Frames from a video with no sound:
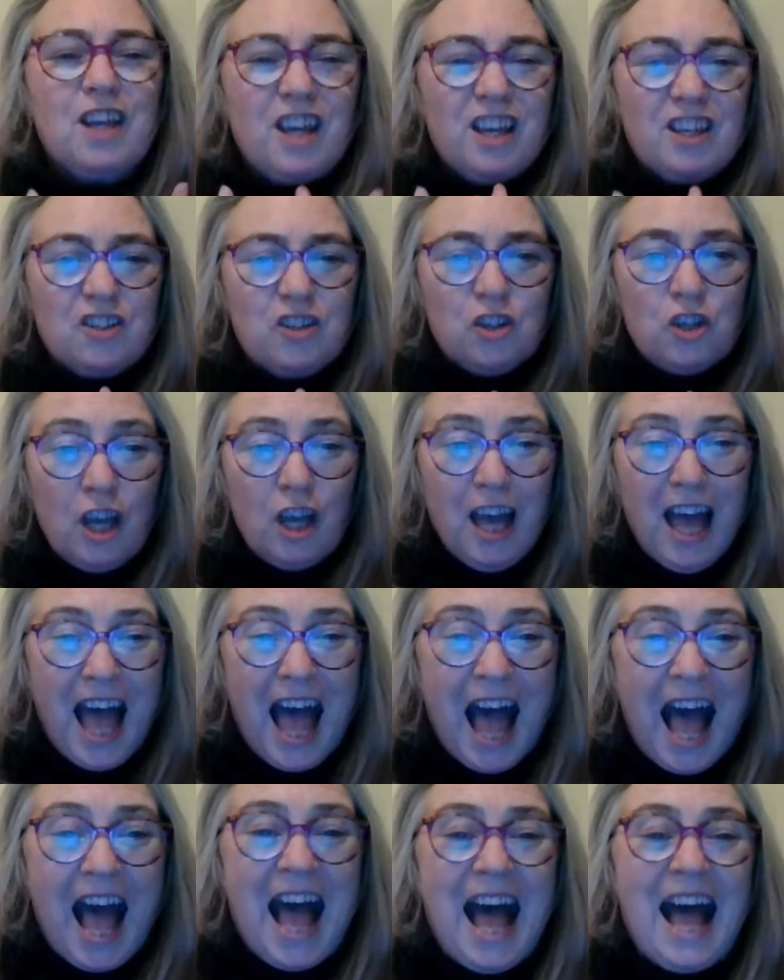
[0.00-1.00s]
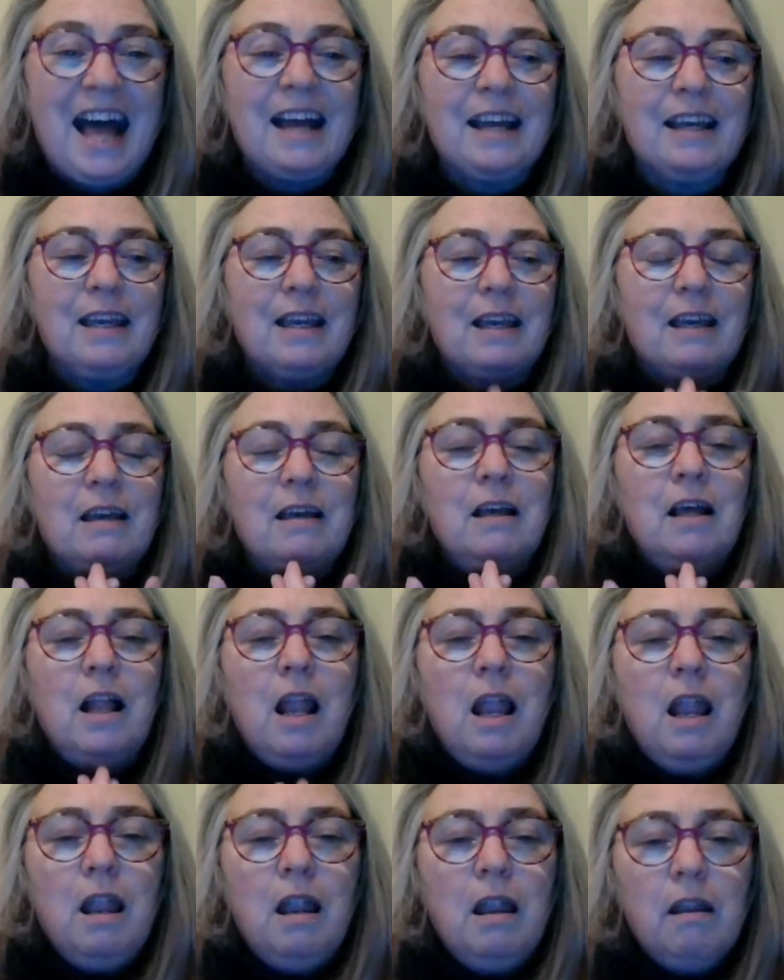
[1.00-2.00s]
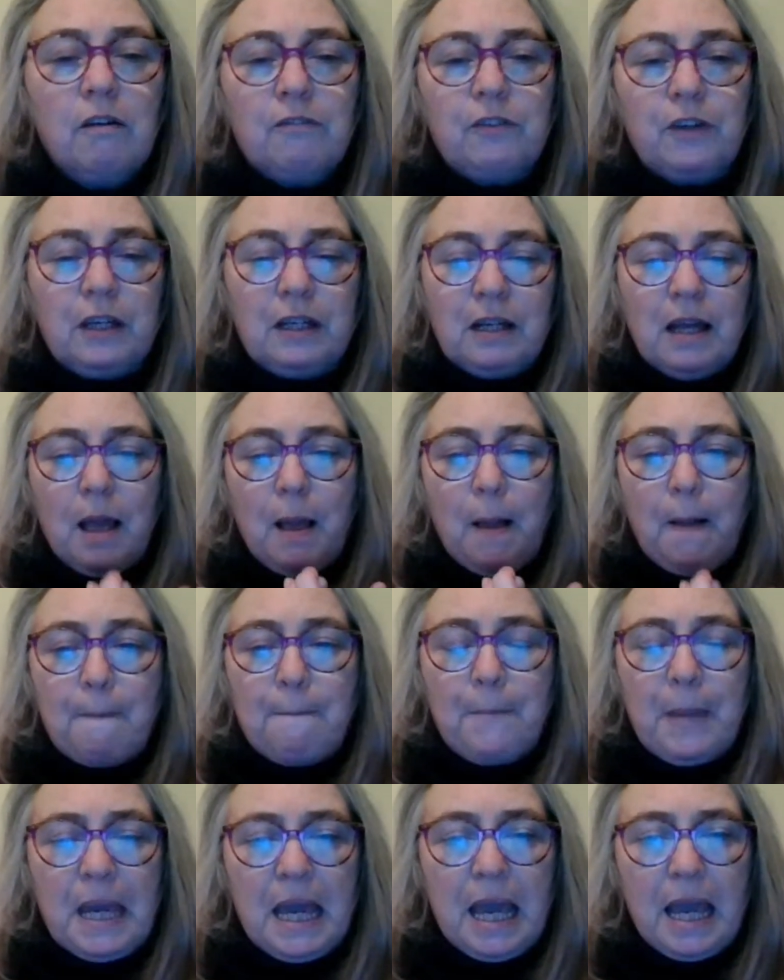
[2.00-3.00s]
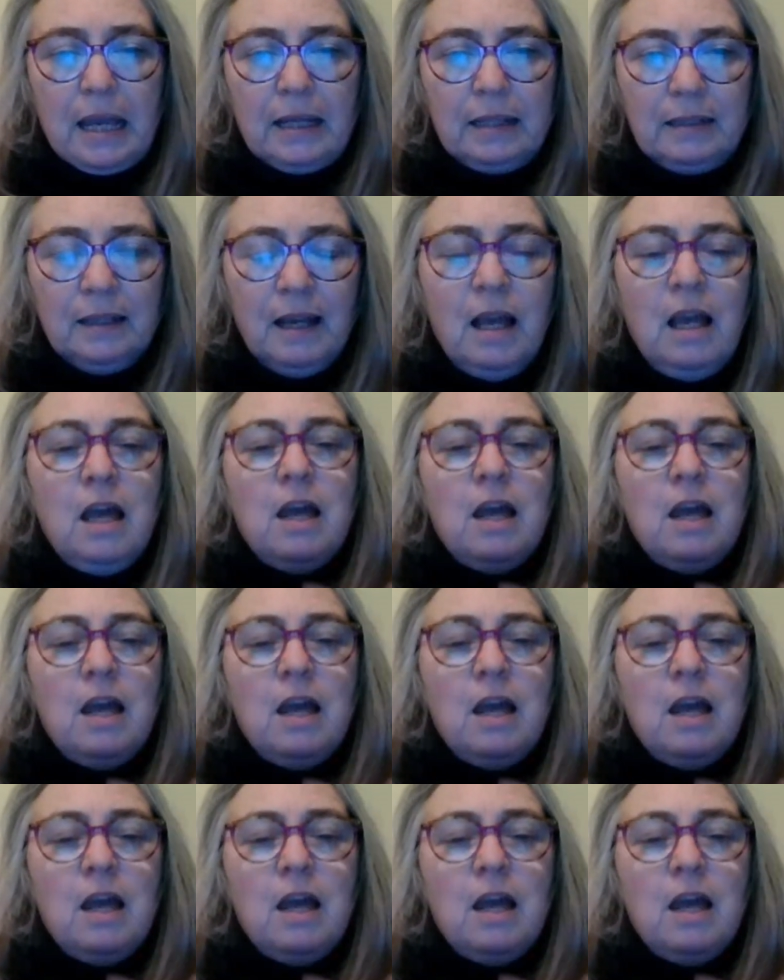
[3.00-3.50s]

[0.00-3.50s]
as a higher loving being,